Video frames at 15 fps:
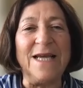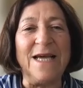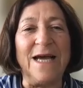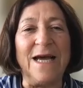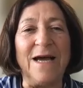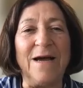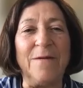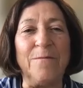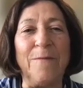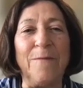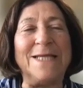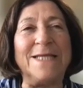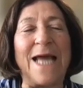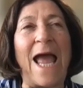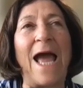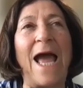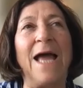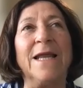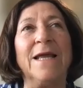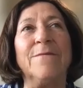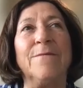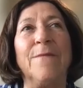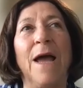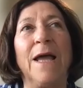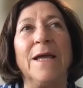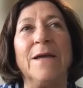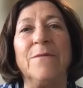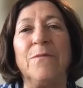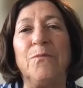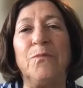my dad and
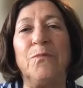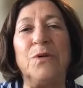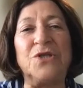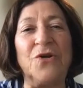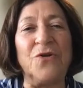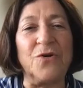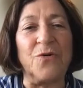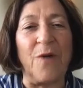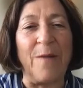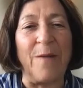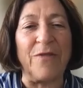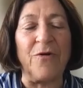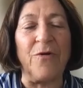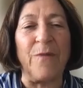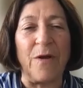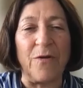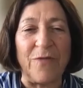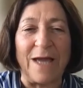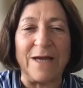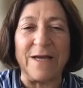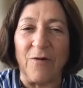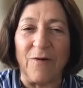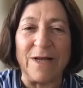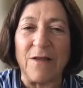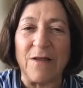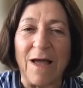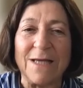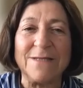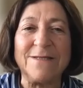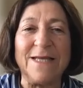my paternal grandmother both had hearing
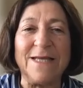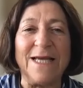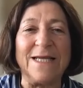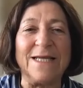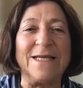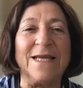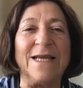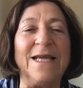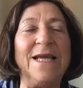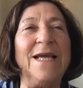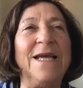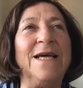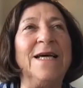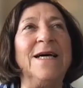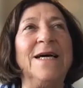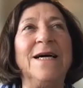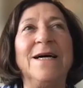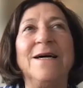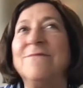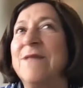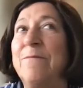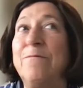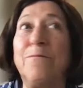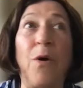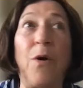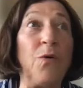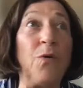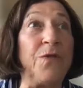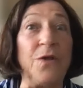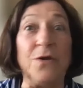loss. And they
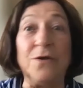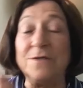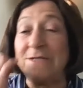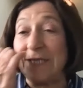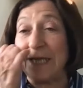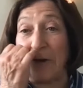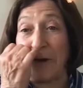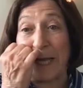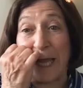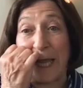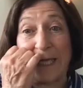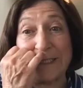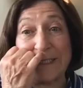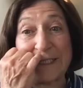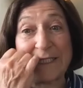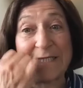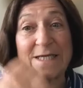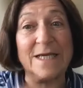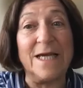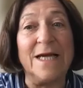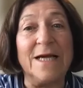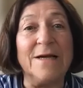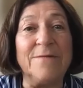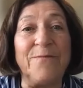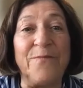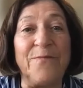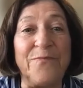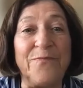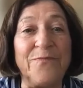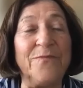both used hearing aids,
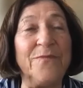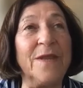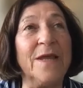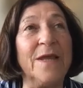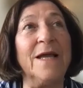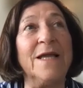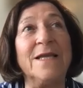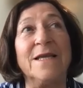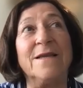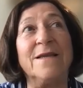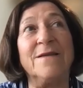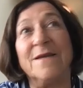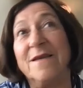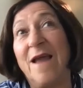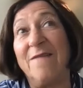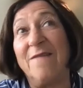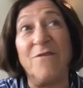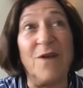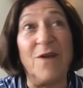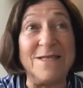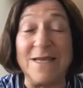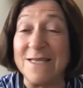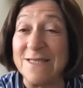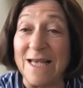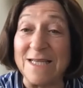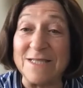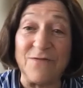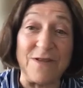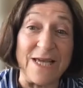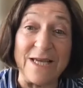and not very
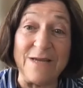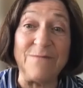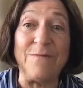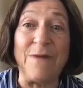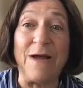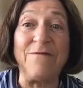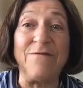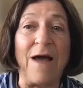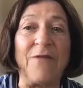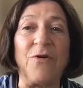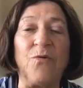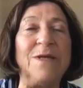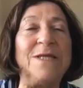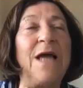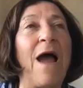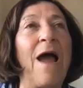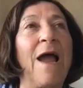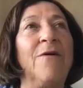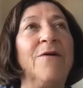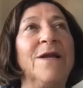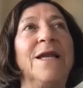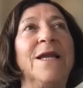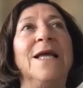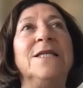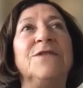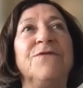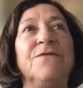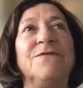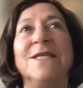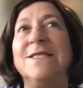successfully. My father retired at age
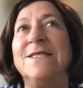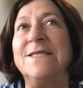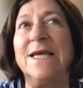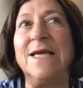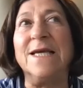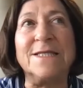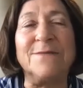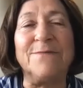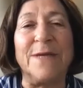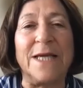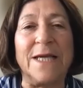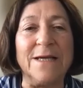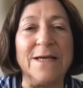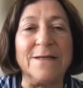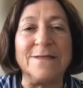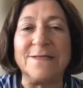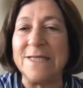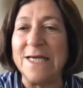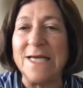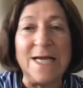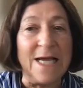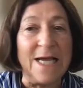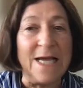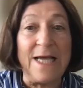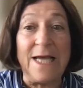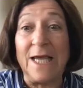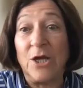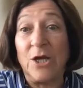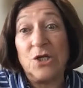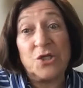56 because
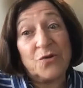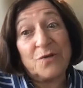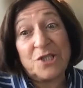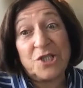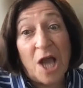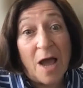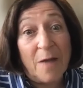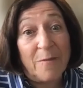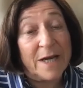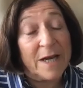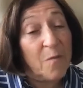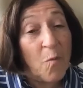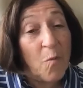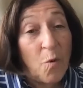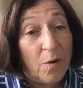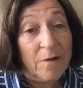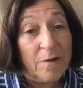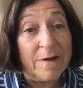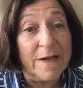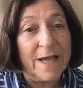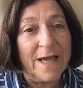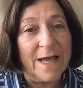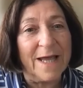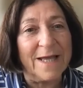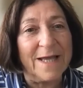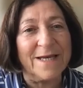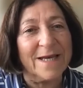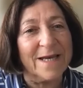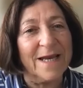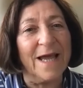he couldn't do his job anymore.
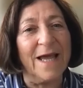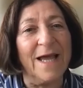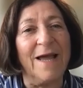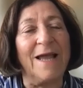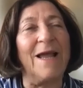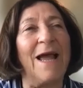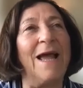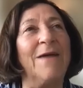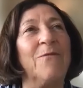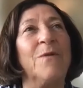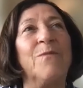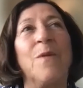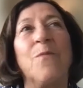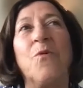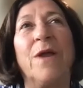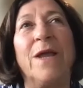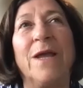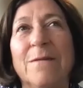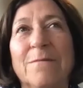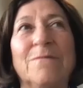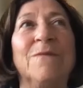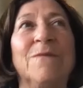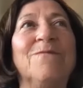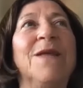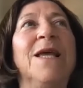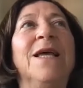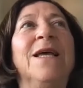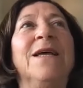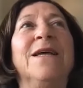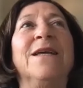And I remember him,
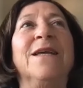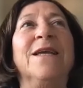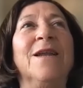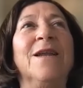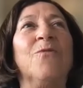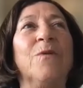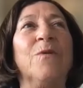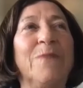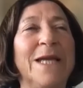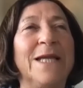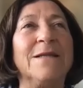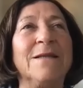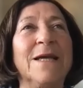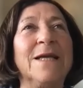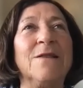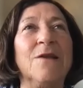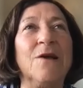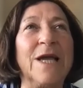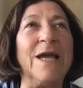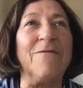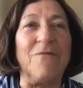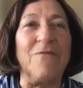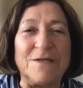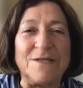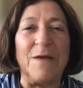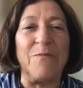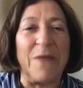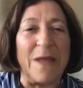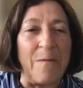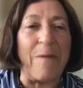repeatedly looking for
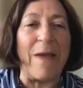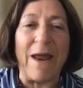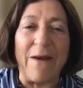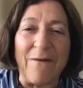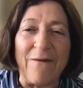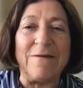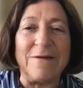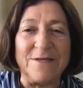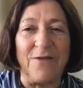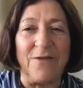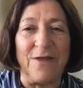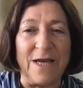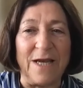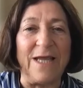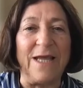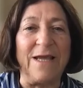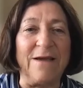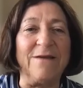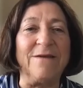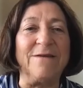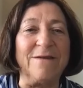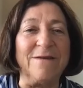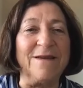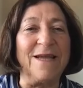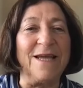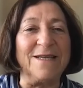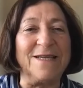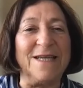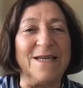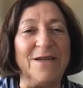something better so that he could
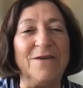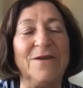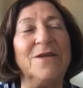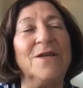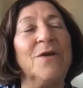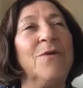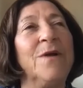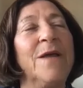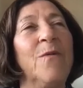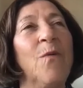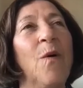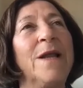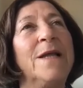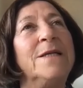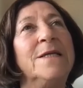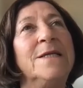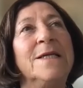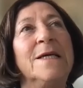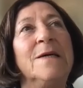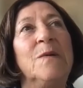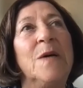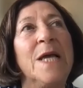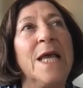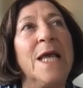continue to do what he wanted to do.